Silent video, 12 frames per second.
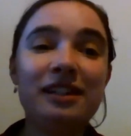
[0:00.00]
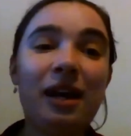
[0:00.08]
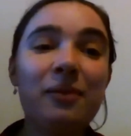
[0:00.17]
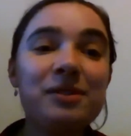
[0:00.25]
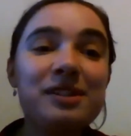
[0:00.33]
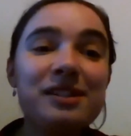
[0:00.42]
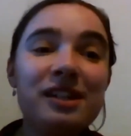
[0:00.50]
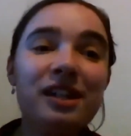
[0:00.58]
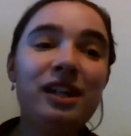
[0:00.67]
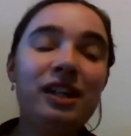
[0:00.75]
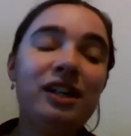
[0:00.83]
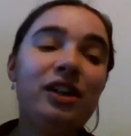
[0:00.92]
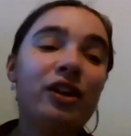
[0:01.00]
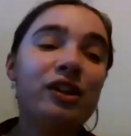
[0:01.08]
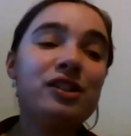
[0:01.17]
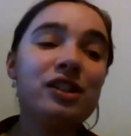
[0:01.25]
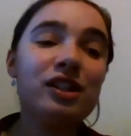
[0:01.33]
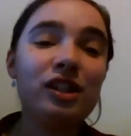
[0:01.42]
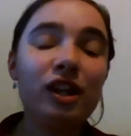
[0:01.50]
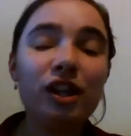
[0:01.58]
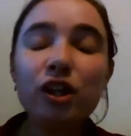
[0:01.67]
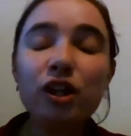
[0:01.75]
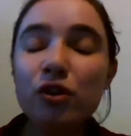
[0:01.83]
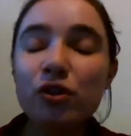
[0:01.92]
That was, you know,
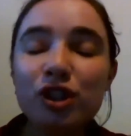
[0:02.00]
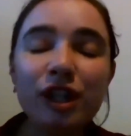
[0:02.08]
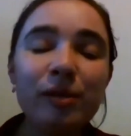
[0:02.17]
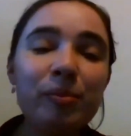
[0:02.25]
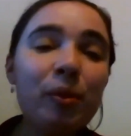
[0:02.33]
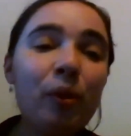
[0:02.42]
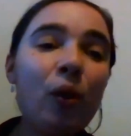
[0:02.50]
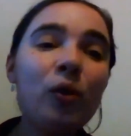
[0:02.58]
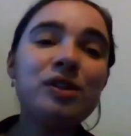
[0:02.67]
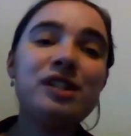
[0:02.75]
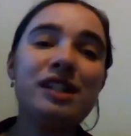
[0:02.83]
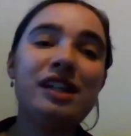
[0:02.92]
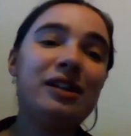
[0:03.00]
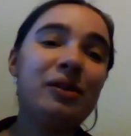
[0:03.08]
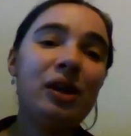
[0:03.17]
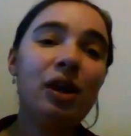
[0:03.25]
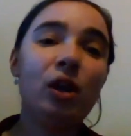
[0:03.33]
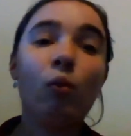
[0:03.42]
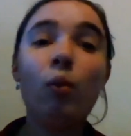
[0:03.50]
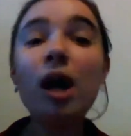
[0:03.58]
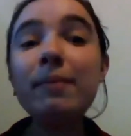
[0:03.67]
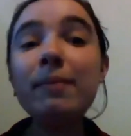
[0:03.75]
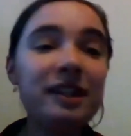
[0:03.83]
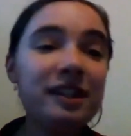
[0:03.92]
hugely important in why
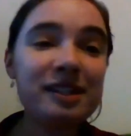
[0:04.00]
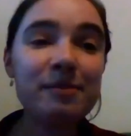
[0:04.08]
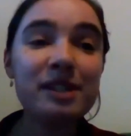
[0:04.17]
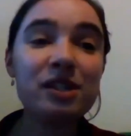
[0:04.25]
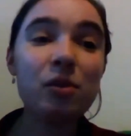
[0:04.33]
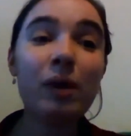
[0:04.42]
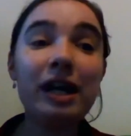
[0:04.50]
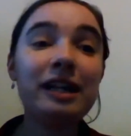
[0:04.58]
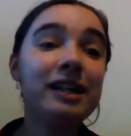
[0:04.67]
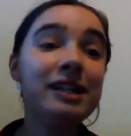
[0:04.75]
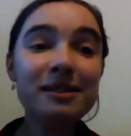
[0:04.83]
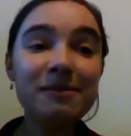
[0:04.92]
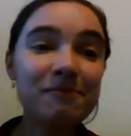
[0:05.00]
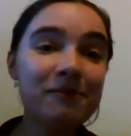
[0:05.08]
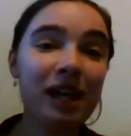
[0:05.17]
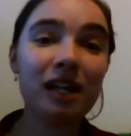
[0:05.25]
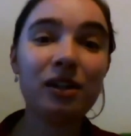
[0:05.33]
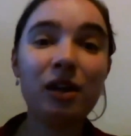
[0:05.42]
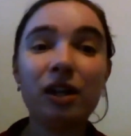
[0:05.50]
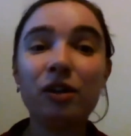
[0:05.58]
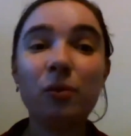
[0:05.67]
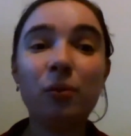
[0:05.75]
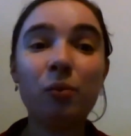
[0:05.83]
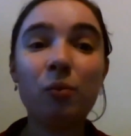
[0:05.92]
Methodism is the way it is, and
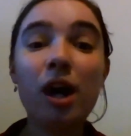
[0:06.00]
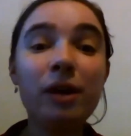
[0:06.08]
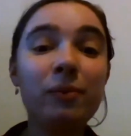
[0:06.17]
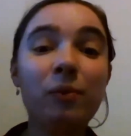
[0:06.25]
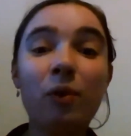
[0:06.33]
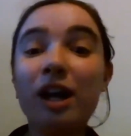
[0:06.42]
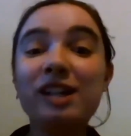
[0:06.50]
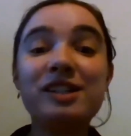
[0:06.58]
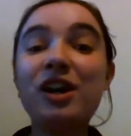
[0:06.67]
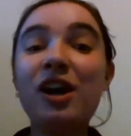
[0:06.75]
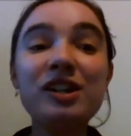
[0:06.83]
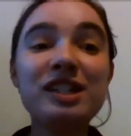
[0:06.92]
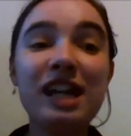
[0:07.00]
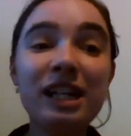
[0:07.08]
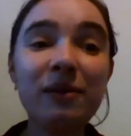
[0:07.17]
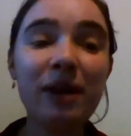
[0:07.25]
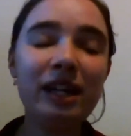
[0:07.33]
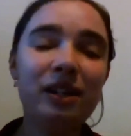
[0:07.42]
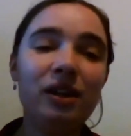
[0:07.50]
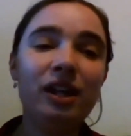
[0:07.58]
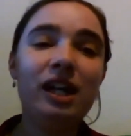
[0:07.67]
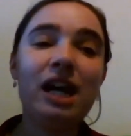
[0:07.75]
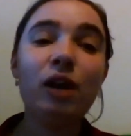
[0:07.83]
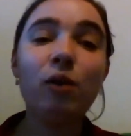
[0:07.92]
why it started anyway,
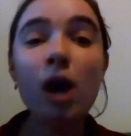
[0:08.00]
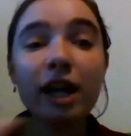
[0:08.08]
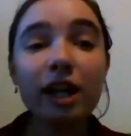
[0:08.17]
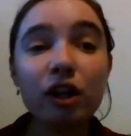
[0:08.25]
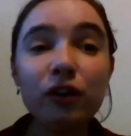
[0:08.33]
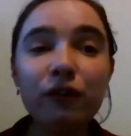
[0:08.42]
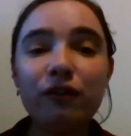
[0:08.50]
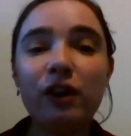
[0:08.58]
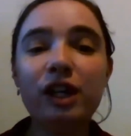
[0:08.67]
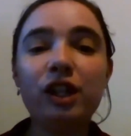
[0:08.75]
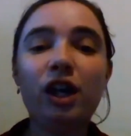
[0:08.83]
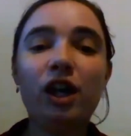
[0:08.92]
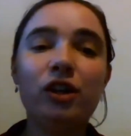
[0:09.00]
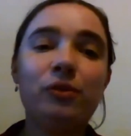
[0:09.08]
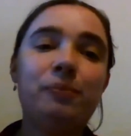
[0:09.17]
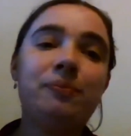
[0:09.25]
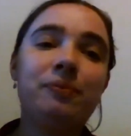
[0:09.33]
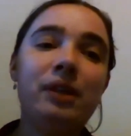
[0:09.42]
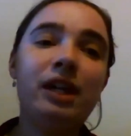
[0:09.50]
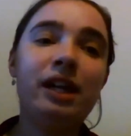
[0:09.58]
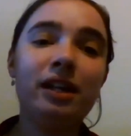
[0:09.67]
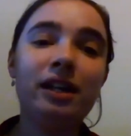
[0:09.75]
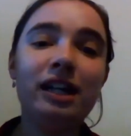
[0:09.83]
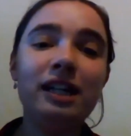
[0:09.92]
and why it couldn't find a home
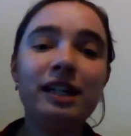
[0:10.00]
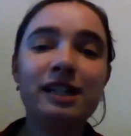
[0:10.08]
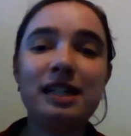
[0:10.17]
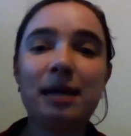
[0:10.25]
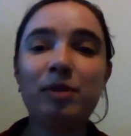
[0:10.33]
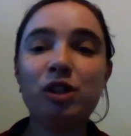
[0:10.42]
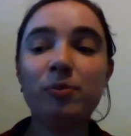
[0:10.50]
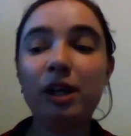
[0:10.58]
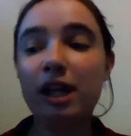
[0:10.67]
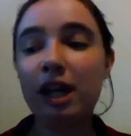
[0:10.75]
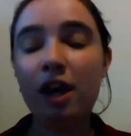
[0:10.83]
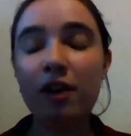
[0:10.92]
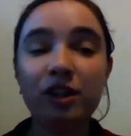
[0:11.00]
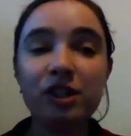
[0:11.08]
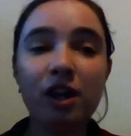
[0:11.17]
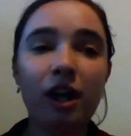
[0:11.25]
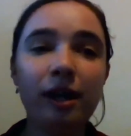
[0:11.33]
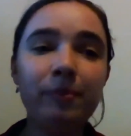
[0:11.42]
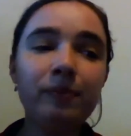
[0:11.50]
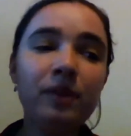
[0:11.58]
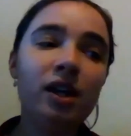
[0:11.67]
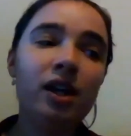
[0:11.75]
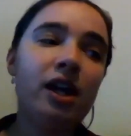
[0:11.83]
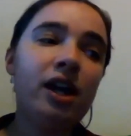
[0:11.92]
in the establishment at the time.
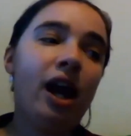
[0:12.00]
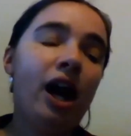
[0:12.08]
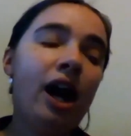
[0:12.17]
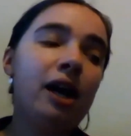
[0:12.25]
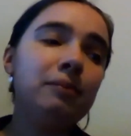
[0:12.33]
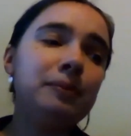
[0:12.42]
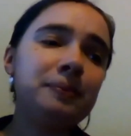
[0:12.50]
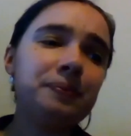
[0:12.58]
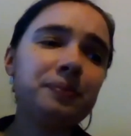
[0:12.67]
And